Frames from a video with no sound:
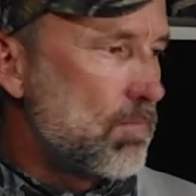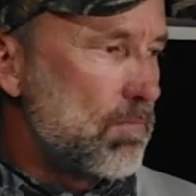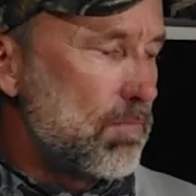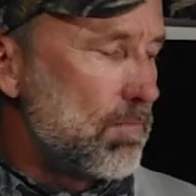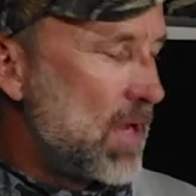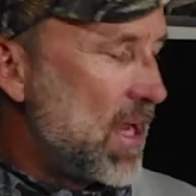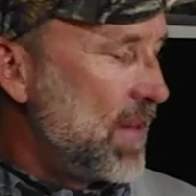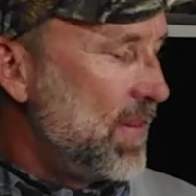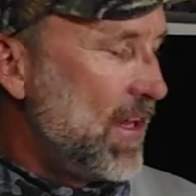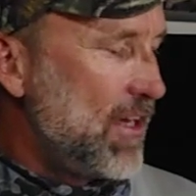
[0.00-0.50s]

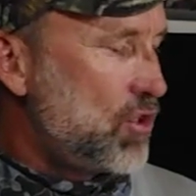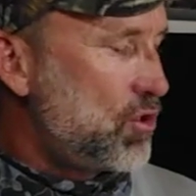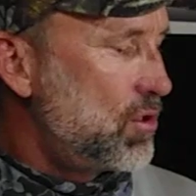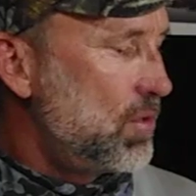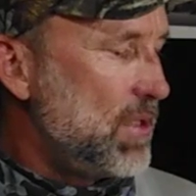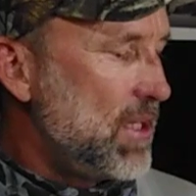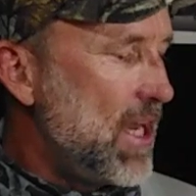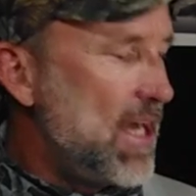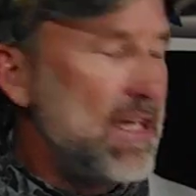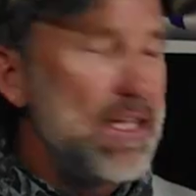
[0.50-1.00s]
man, this
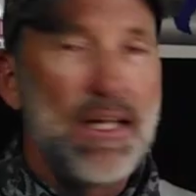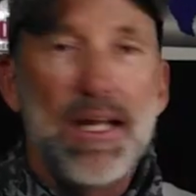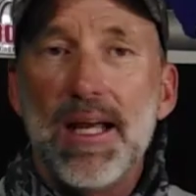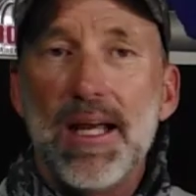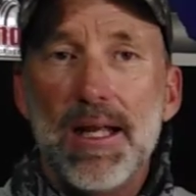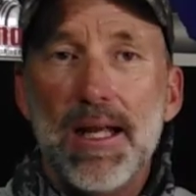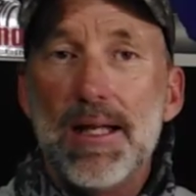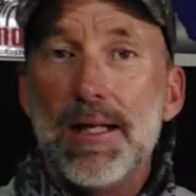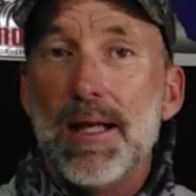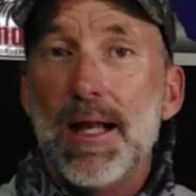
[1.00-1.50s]
should be 88,
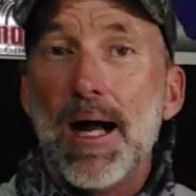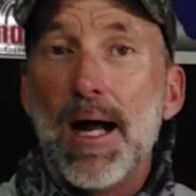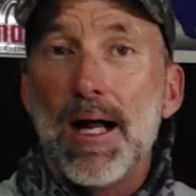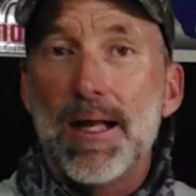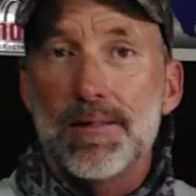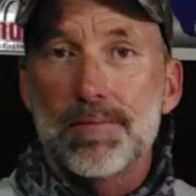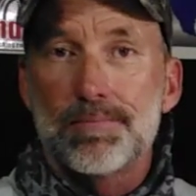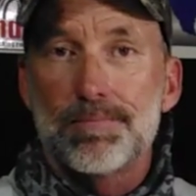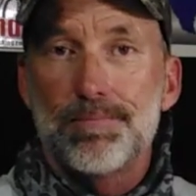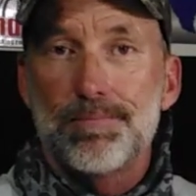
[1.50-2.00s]

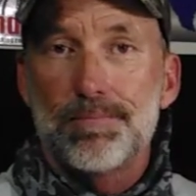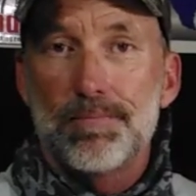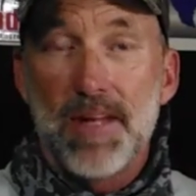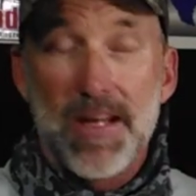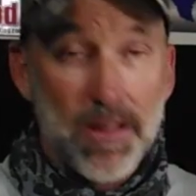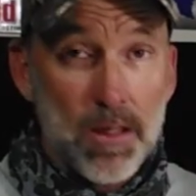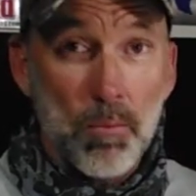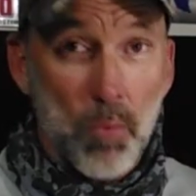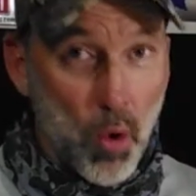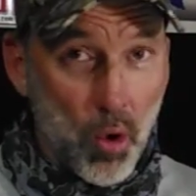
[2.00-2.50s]
89.
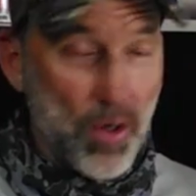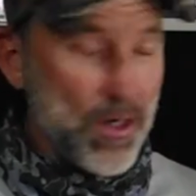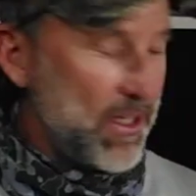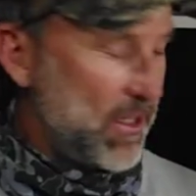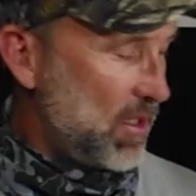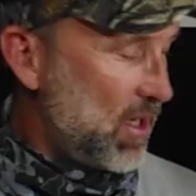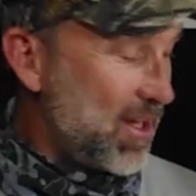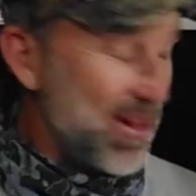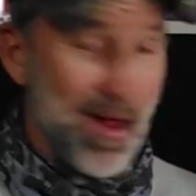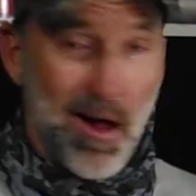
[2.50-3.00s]
In the
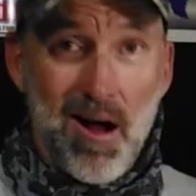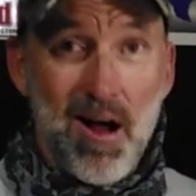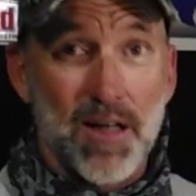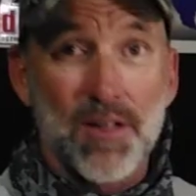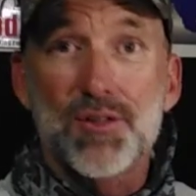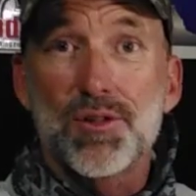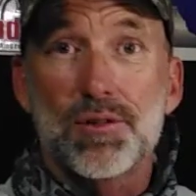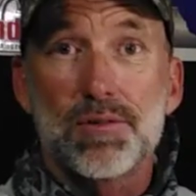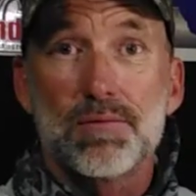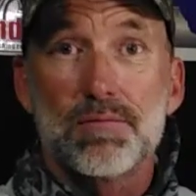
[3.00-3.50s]
morning, I
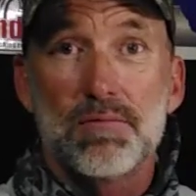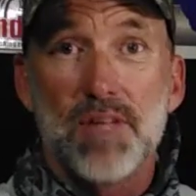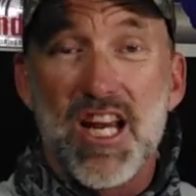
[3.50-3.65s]
launch,